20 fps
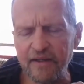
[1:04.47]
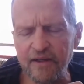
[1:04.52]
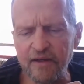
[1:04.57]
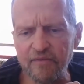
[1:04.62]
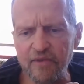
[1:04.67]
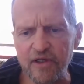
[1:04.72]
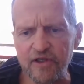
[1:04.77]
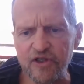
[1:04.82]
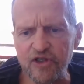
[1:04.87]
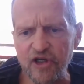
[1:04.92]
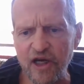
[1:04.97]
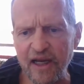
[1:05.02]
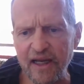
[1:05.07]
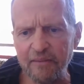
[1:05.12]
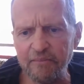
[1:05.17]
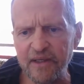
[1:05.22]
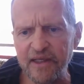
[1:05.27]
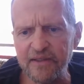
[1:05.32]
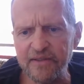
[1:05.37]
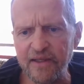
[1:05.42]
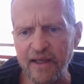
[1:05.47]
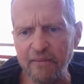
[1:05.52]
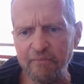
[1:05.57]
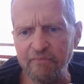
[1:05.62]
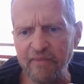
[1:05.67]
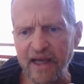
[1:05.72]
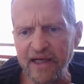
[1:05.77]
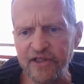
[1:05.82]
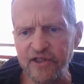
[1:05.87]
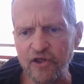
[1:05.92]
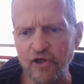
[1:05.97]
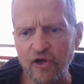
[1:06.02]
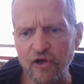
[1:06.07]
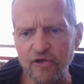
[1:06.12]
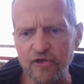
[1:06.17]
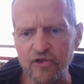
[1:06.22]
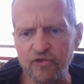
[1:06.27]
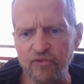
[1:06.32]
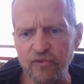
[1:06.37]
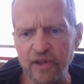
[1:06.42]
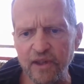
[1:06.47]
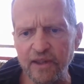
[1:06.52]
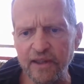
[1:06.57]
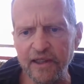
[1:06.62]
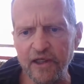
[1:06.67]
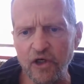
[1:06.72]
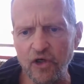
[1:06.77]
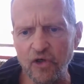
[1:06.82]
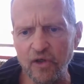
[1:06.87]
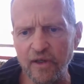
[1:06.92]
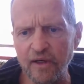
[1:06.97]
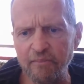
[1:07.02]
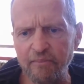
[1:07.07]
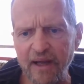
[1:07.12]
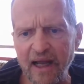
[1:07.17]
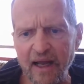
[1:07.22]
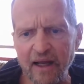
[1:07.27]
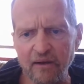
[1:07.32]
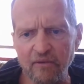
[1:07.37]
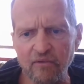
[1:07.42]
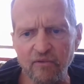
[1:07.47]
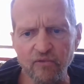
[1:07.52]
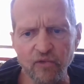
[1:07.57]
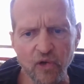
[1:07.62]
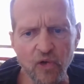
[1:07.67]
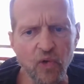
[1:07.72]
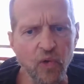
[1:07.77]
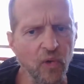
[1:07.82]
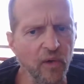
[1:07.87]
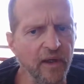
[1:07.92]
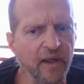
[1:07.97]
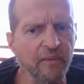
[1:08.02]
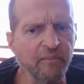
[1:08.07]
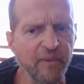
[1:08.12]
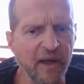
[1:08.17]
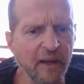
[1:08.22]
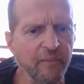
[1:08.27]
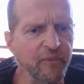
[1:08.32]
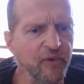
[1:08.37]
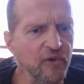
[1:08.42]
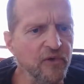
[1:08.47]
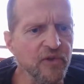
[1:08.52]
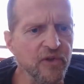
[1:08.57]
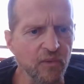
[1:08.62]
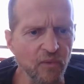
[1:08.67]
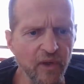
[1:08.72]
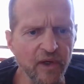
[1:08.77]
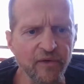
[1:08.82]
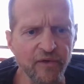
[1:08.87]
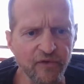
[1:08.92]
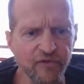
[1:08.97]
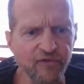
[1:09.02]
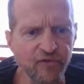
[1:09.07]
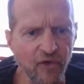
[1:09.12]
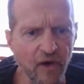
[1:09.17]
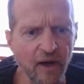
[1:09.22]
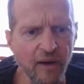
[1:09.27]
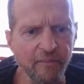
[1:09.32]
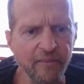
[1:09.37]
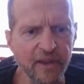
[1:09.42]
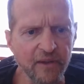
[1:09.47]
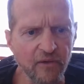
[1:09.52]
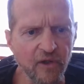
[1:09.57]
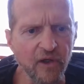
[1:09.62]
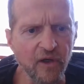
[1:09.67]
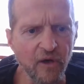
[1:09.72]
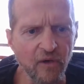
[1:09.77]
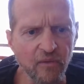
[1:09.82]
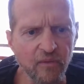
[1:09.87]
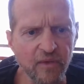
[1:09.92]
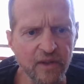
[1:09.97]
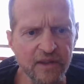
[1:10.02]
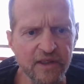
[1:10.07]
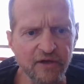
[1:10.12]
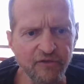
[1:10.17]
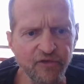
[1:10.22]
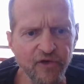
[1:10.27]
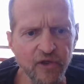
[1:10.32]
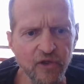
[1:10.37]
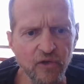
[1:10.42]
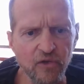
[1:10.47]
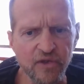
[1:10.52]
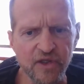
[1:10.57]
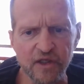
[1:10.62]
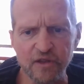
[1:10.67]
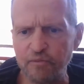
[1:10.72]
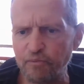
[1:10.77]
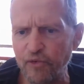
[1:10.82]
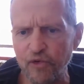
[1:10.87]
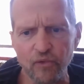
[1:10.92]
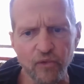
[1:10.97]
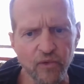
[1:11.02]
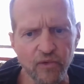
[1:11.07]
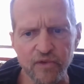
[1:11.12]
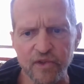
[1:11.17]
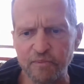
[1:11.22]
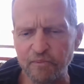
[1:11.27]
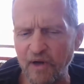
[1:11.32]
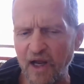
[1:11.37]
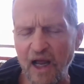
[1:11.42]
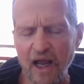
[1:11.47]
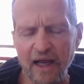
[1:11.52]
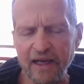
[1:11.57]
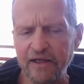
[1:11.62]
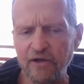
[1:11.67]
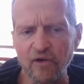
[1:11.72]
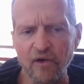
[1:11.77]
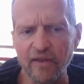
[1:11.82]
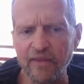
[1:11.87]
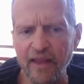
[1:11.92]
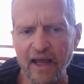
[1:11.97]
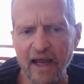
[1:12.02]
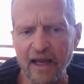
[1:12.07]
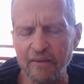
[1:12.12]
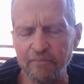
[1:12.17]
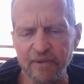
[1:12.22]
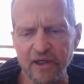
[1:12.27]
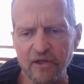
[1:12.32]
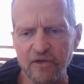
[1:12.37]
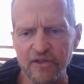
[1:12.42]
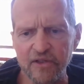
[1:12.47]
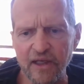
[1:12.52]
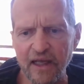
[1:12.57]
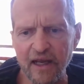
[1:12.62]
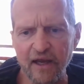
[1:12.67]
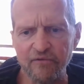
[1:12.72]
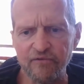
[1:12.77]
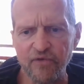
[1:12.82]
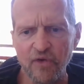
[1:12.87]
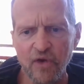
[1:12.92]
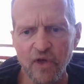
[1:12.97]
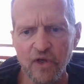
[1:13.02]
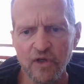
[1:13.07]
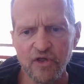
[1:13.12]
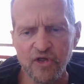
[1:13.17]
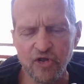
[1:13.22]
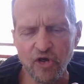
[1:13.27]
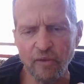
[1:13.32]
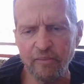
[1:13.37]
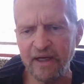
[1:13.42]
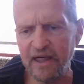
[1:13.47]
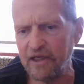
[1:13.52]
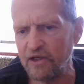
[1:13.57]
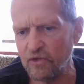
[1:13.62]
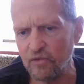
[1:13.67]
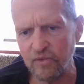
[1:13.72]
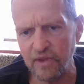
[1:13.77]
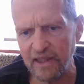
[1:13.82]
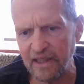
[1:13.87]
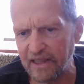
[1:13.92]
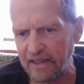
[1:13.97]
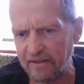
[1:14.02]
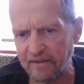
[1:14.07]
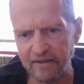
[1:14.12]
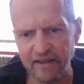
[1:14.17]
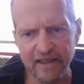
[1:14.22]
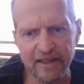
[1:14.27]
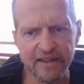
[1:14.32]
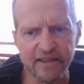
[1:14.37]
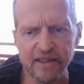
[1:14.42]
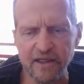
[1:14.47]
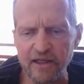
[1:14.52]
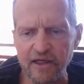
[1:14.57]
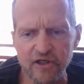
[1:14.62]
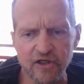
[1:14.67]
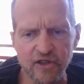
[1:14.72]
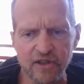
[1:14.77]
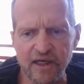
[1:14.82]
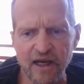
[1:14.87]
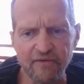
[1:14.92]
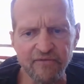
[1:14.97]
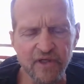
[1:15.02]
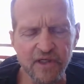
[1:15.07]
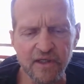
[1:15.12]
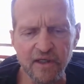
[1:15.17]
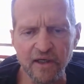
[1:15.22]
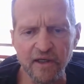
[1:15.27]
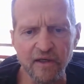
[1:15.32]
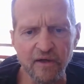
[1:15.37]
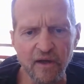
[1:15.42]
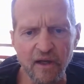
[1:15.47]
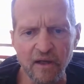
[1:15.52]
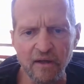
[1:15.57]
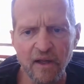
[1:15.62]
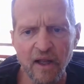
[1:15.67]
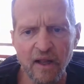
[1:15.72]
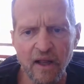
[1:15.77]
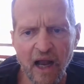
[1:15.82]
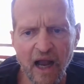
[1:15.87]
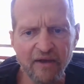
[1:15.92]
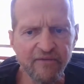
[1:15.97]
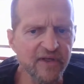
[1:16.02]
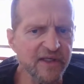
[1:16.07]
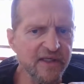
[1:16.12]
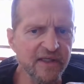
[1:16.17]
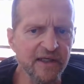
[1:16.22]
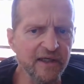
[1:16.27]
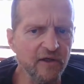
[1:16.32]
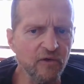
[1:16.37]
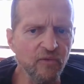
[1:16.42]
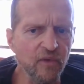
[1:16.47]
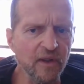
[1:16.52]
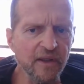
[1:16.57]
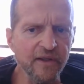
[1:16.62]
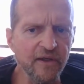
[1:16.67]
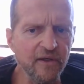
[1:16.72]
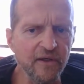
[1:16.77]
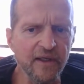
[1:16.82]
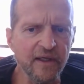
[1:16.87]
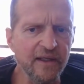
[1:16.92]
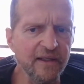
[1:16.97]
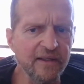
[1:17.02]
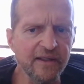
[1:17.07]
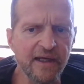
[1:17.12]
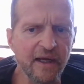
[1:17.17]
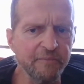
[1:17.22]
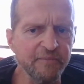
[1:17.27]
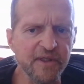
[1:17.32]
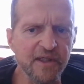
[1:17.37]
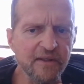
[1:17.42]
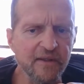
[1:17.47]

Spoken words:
and the shame is that Mexico is really good about recording peppers and where they're from and, different uses. Peru's behind on that because they have so many unique things and they just haven't I haven't seen a really good in-depth